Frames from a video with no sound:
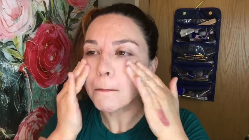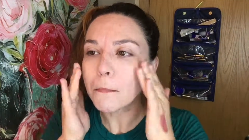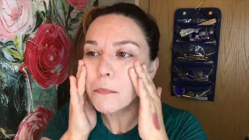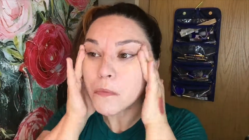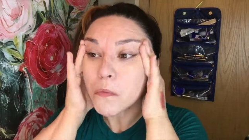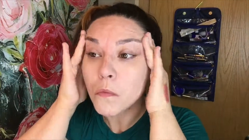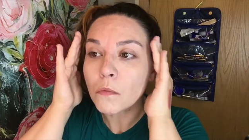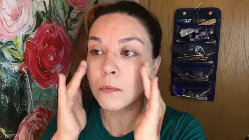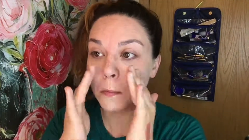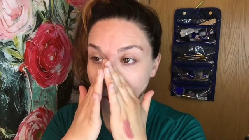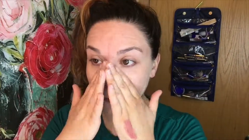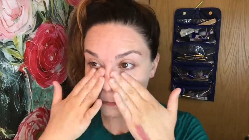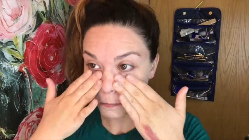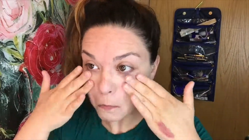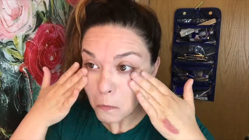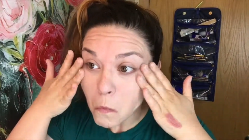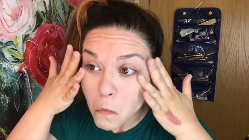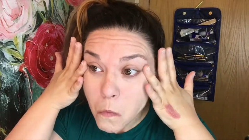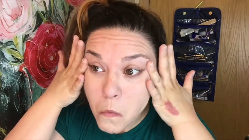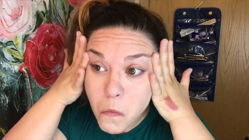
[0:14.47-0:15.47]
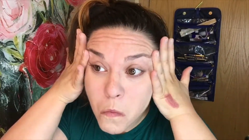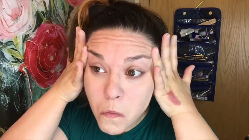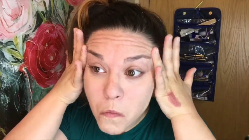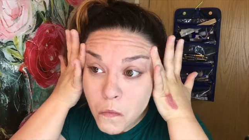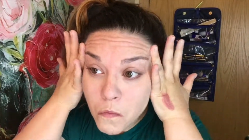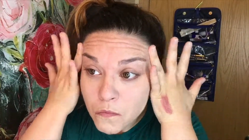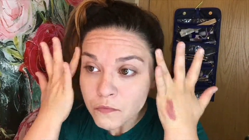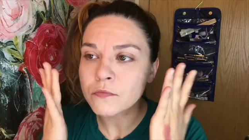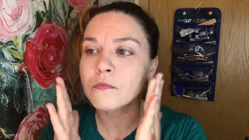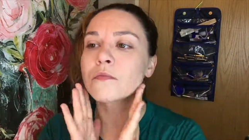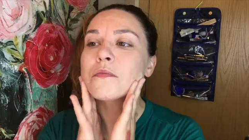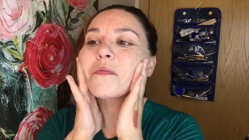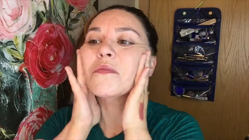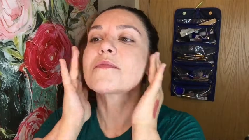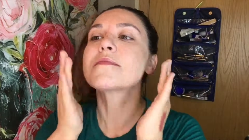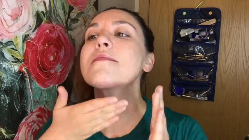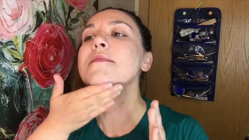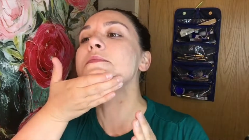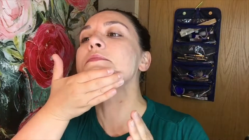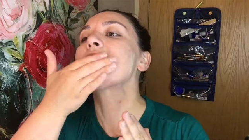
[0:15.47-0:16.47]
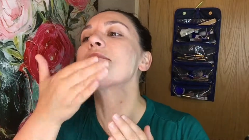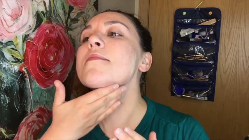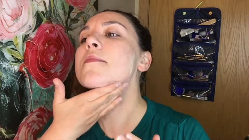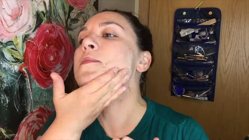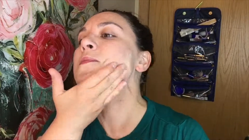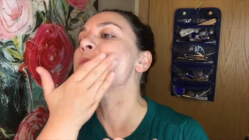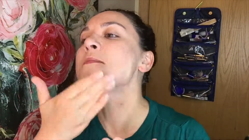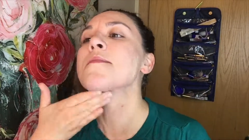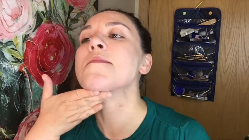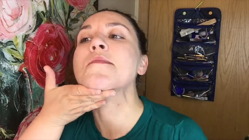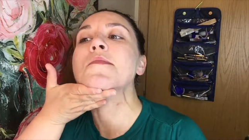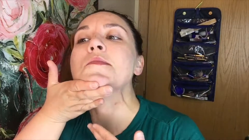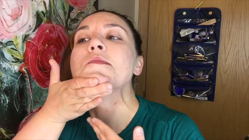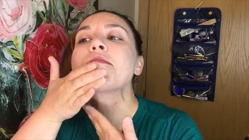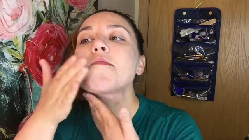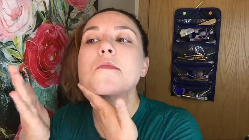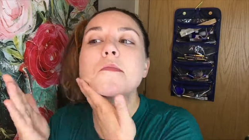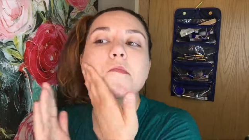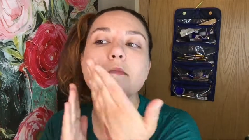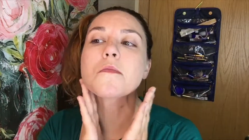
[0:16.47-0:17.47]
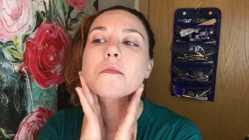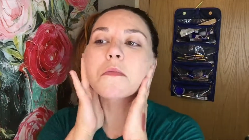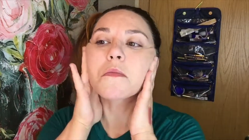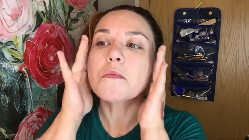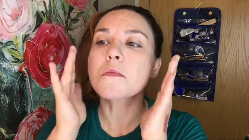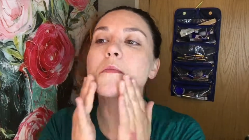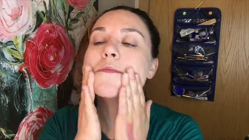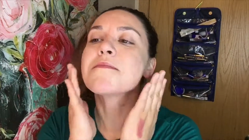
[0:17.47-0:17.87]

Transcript: do like to use my fingers to apply my foundation.